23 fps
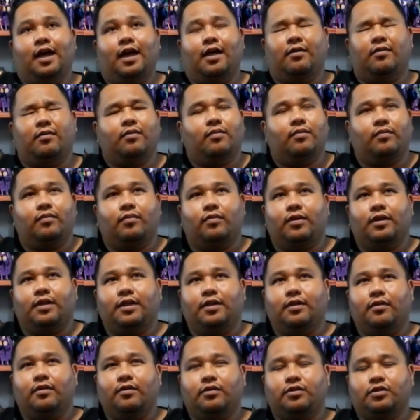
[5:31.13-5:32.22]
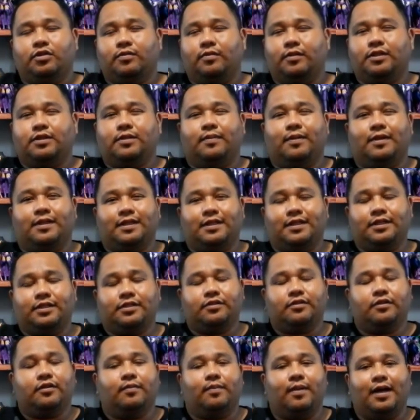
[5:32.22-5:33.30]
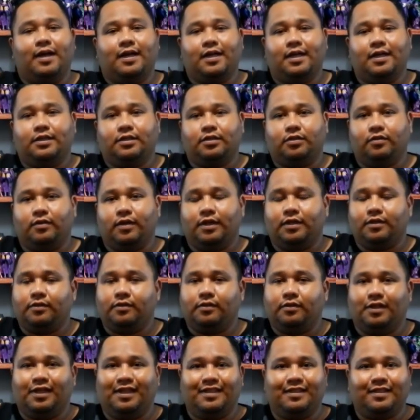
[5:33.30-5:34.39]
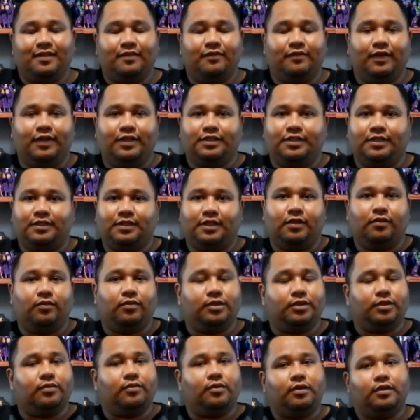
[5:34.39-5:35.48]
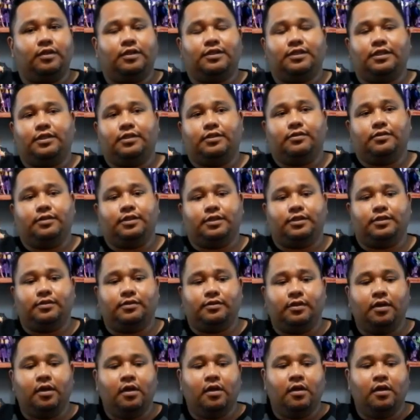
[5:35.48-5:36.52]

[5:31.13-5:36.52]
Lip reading: I don't really know too much about the history of BotCons the way I do like conventions like Wizard World and C2E2